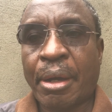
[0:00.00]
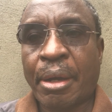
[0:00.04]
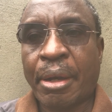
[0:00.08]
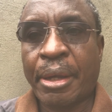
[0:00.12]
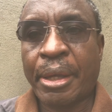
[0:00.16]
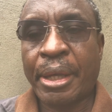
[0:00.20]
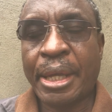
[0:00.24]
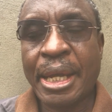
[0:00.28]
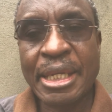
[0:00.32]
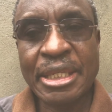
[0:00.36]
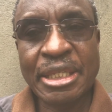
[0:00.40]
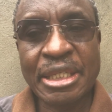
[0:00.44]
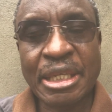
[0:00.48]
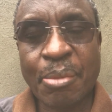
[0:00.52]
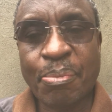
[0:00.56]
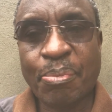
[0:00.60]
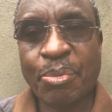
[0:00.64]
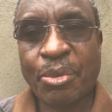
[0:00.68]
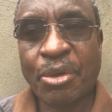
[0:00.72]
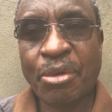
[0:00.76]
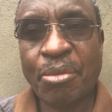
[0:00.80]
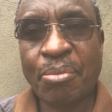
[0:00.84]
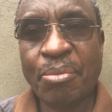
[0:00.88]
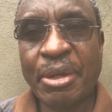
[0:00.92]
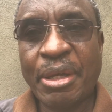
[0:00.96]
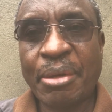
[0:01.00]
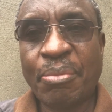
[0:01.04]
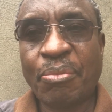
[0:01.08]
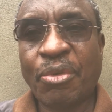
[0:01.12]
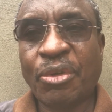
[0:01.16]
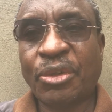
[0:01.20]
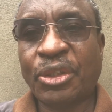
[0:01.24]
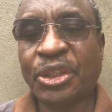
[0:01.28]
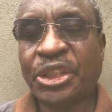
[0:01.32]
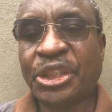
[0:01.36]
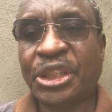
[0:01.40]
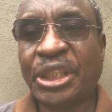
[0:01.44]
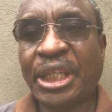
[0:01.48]
He has a problem
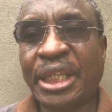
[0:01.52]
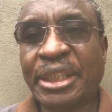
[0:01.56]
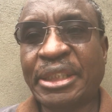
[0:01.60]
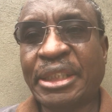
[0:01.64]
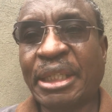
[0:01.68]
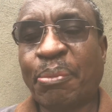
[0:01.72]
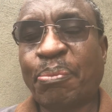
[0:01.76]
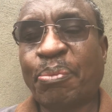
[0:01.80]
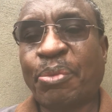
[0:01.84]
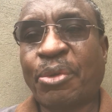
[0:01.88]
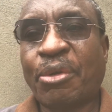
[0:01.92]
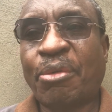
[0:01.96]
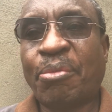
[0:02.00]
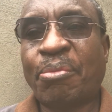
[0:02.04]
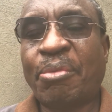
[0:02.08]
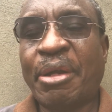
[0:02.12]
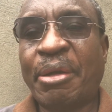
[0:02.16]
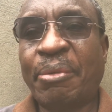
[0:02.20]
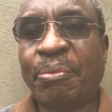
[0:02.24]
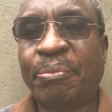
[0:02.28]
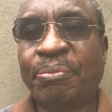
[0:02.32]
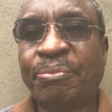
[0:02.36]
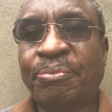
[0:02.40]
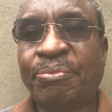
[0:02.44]
or she has a problem.